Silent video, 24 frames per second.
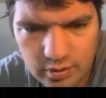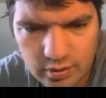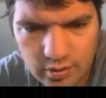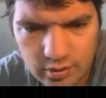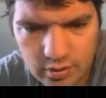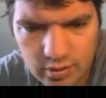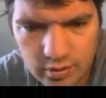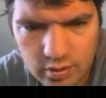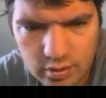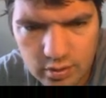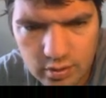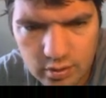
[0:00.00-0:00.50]

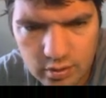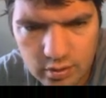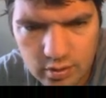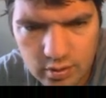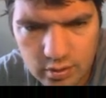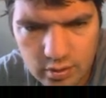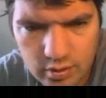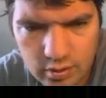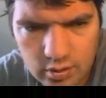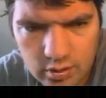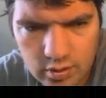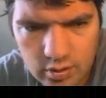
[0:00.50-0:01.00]

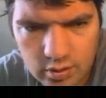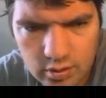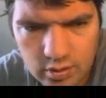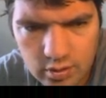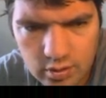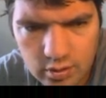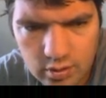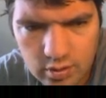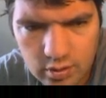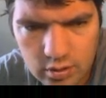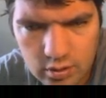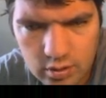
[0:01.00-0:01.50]

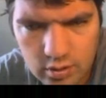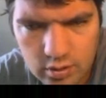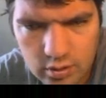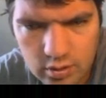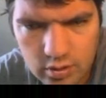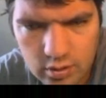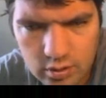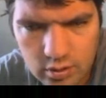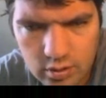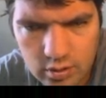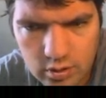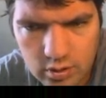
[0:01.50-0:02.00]

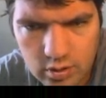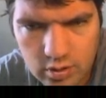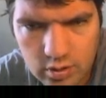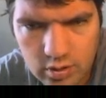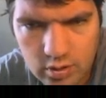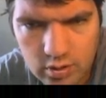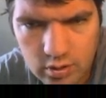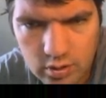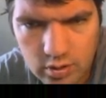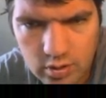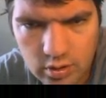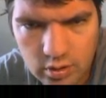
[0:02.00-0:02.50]

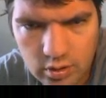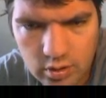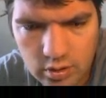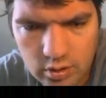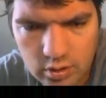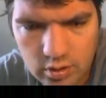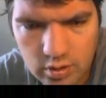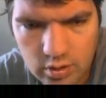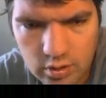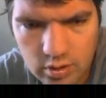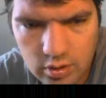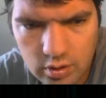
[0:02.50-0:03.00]

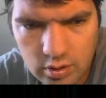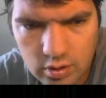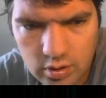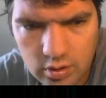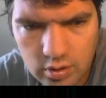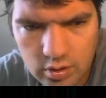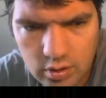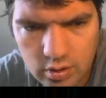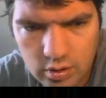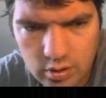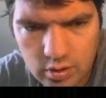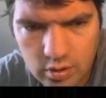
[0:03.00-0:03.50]

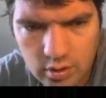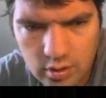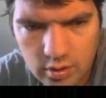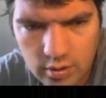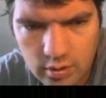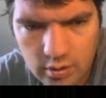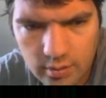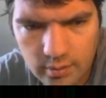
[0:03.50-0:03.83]
Nobody speaks.